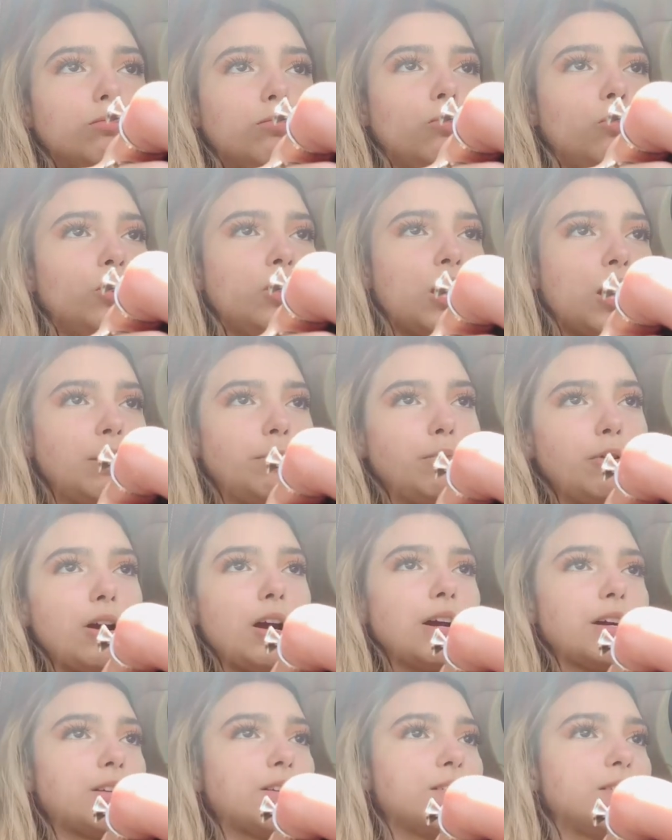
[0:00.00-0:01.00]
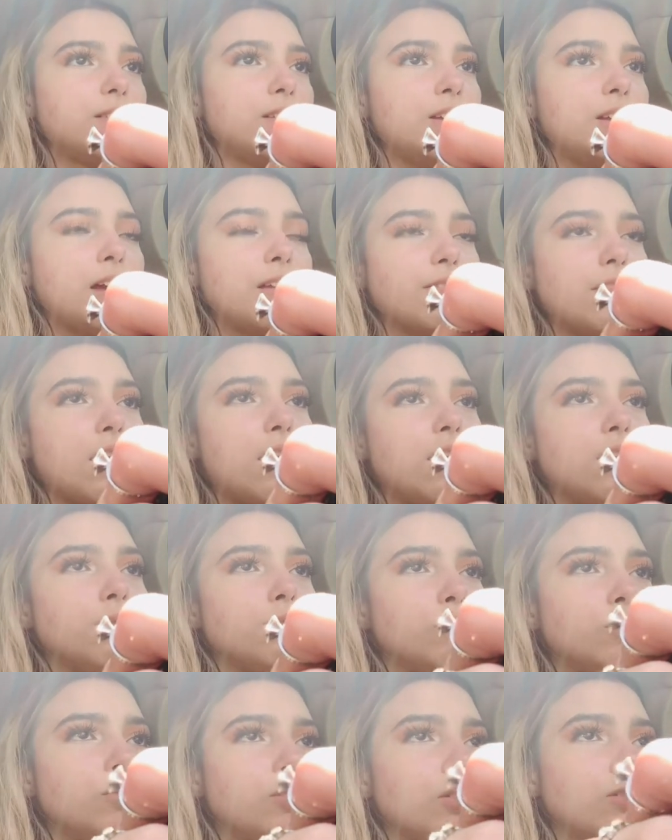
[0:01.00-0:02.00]
we're not practicing at the
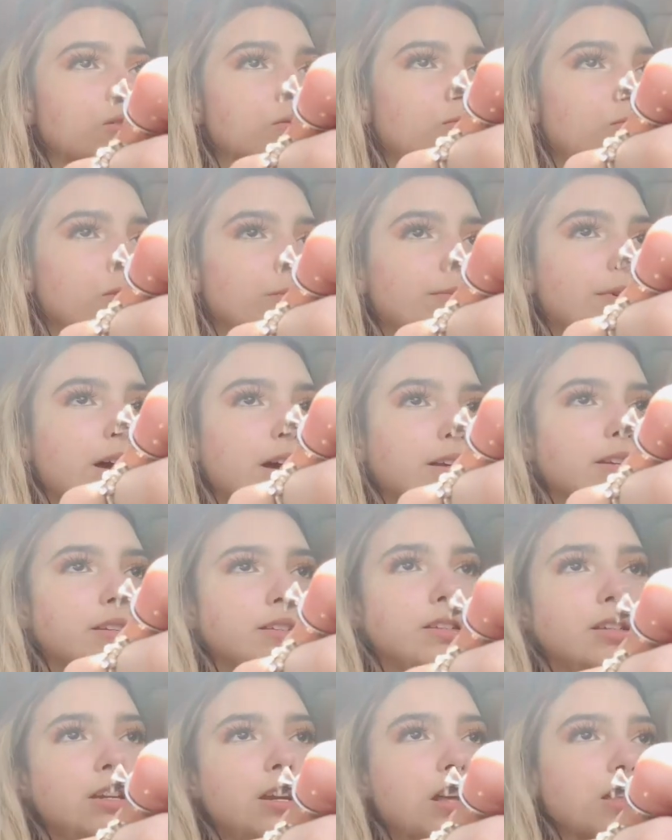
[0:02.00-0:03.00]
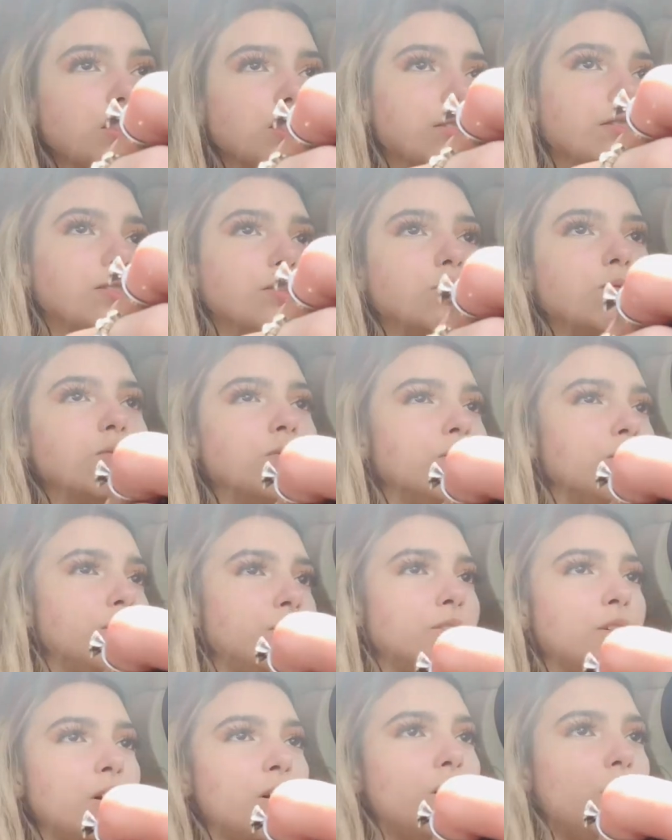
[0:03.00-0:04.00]
Alamodome, we're practicing at the school,
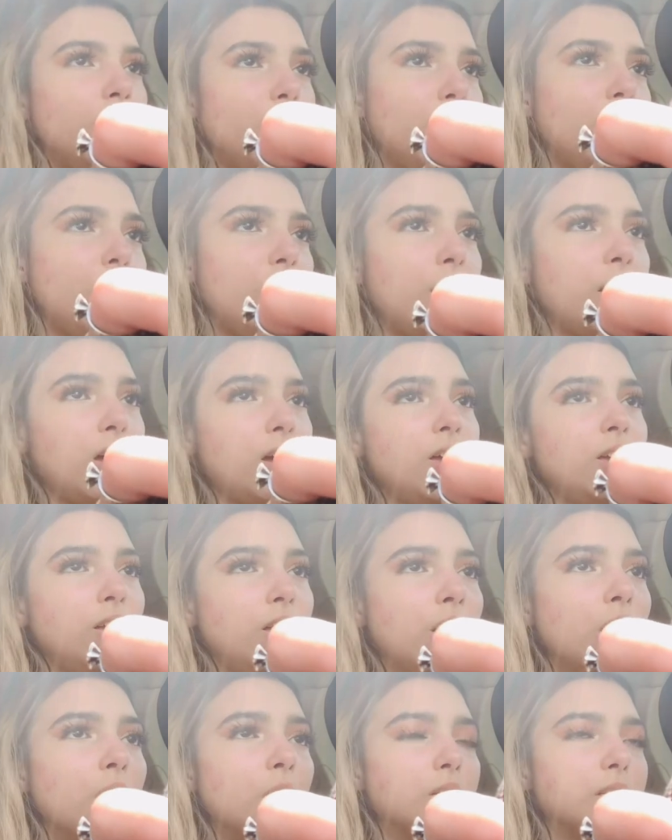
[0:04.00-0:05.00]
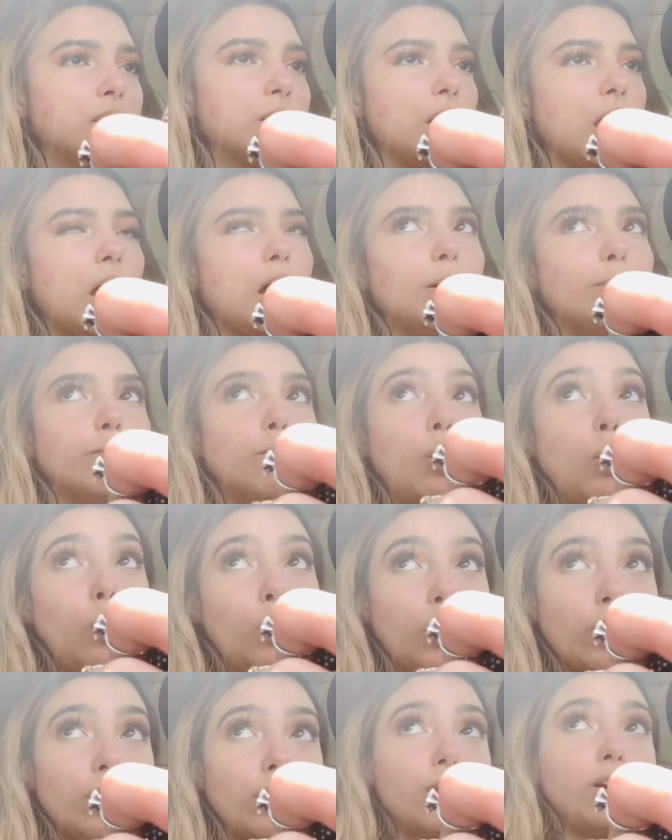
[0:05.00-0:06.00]
so you know it's a lot
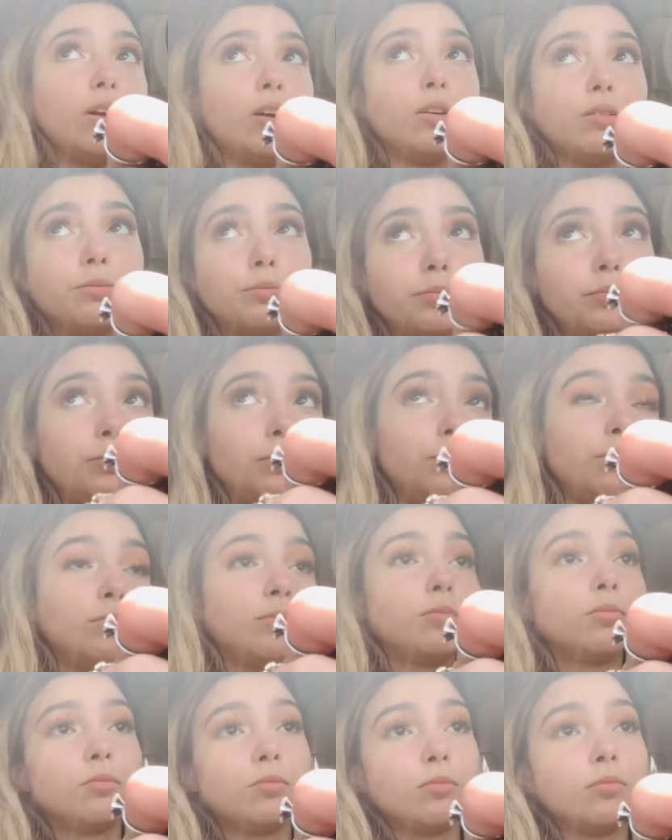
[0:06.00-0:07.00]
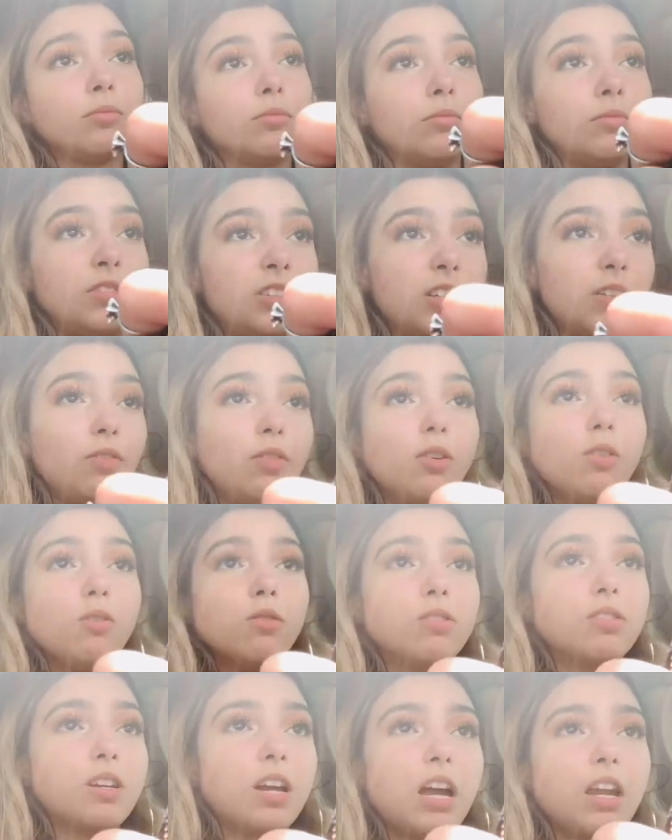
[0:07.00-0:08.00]
more
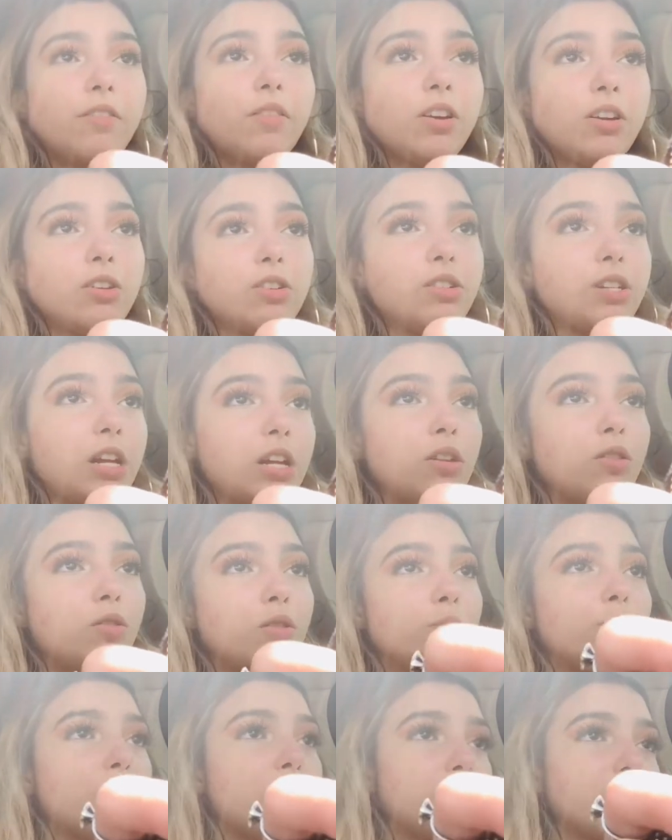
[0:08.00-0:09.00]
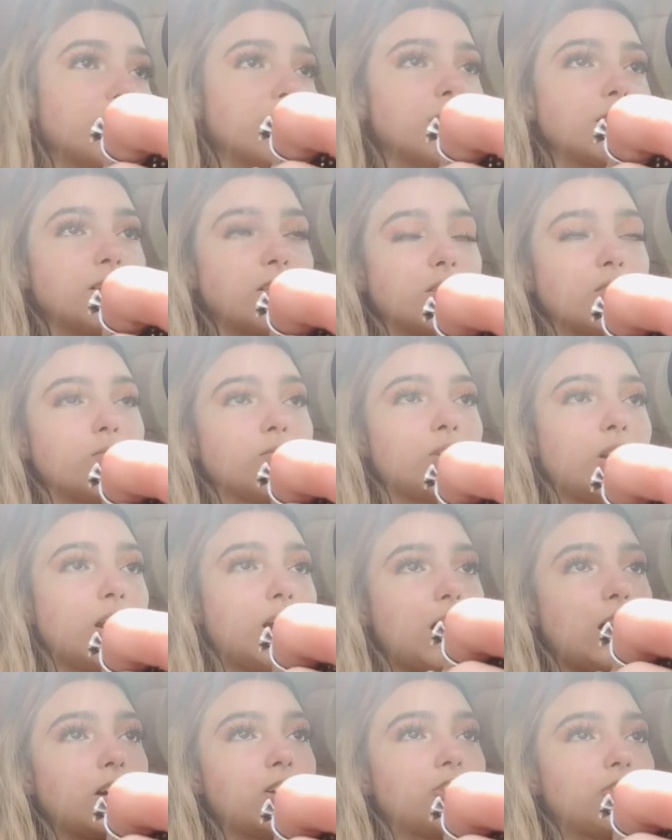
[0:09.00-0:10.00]
difficult to kind of understand the whole process because we're
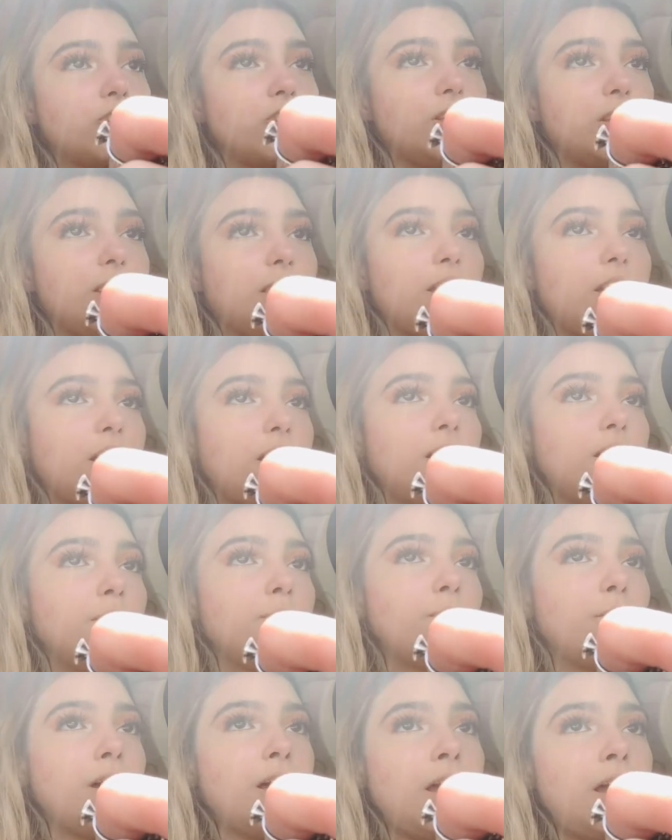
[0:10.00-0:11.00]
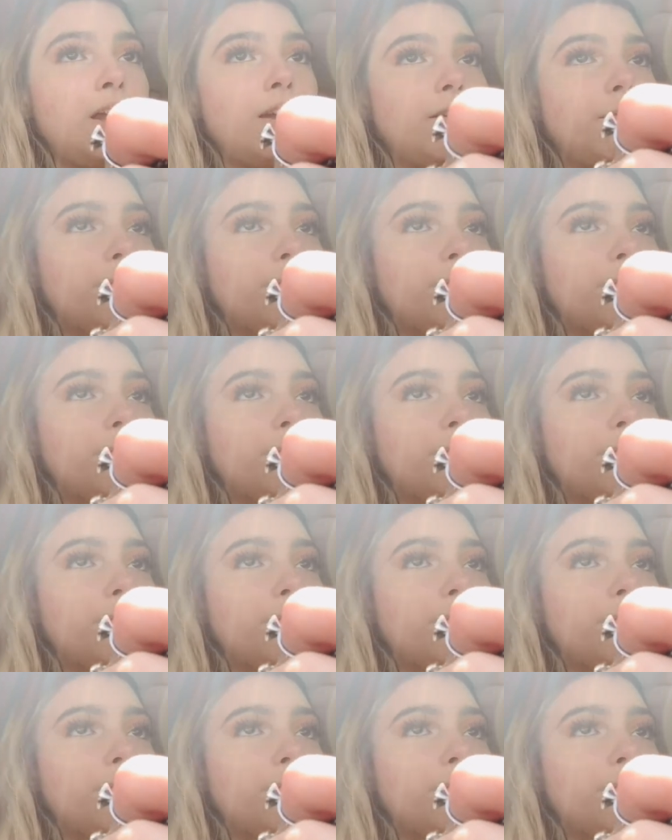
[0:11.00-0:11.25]
not actually there, but